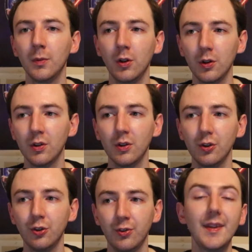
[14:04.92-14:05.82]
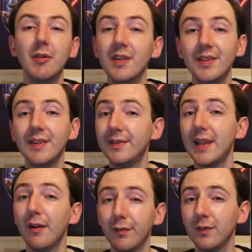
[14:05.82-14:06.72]
because there is
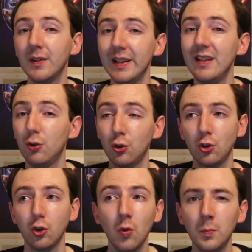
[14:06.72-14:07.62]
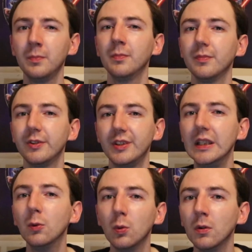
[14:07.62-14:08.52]
definitely some
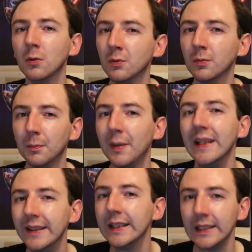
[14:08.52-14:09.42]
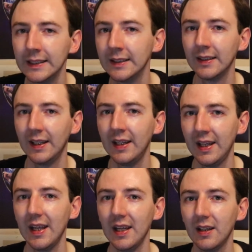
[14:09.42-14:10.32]
sequel baiting in
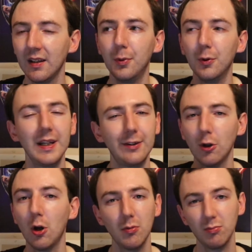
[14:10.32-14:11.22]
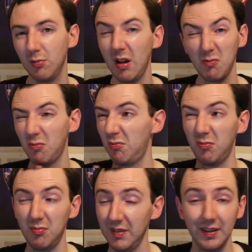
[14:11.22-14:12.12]
here but it's like
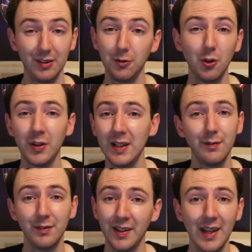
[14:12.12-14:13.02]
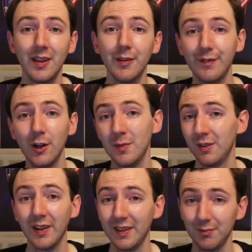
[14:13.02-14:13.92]
it's not even like in the film
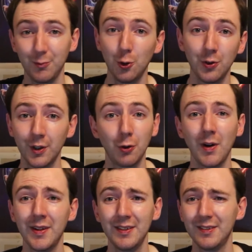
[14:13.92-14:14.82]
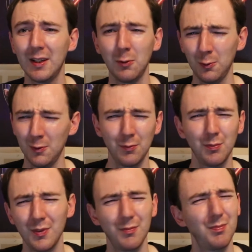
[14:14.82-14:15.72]
it's like during the credit sequence which
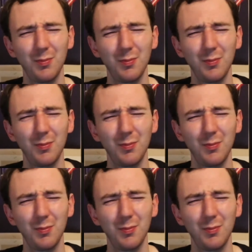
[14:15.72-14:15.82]
is